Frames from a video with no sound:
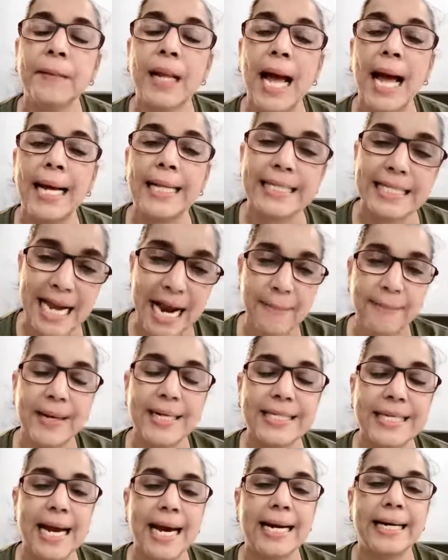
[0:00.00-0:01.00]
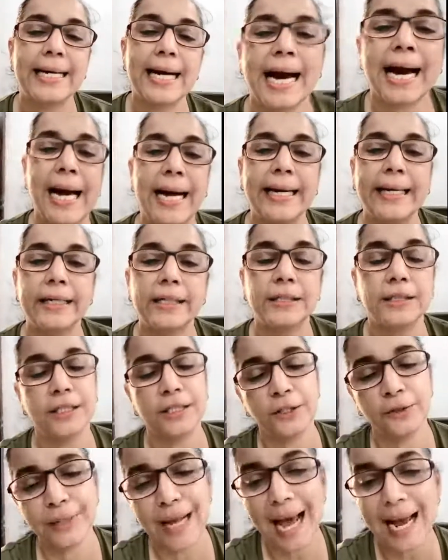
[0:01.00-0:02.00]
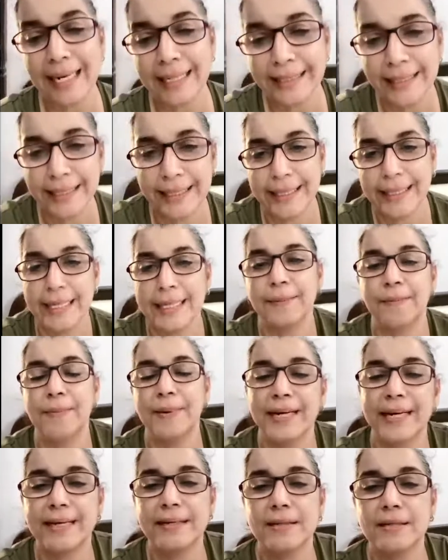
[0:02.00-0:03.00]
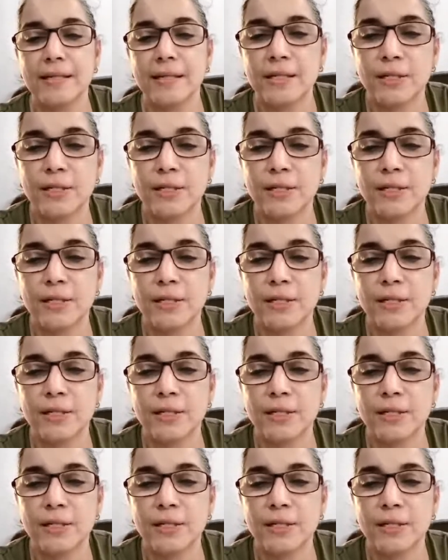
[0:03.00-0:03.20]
and side by side, I continued acting in plays.